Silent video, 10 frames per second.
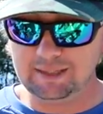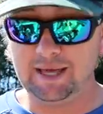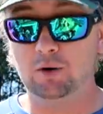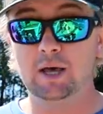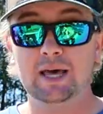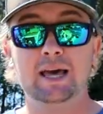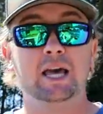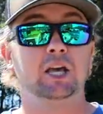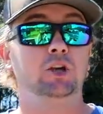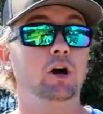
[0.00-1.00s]
Now,
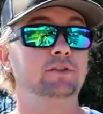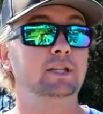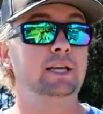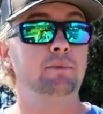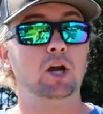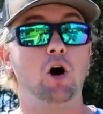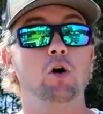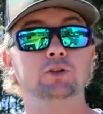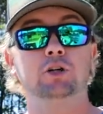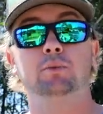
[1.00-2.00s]
y'all seen me
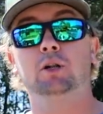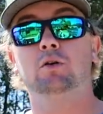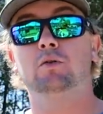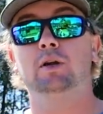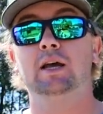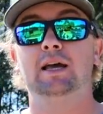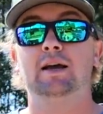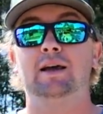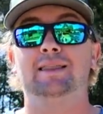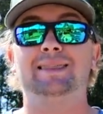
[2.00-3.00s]
all summer long.
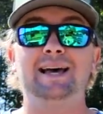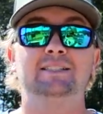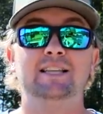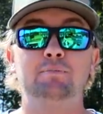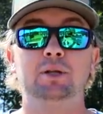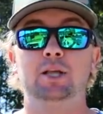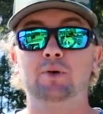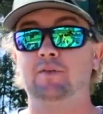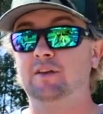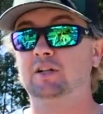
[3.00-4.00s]
That's typically
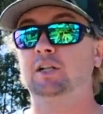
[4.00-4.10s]
whenever we have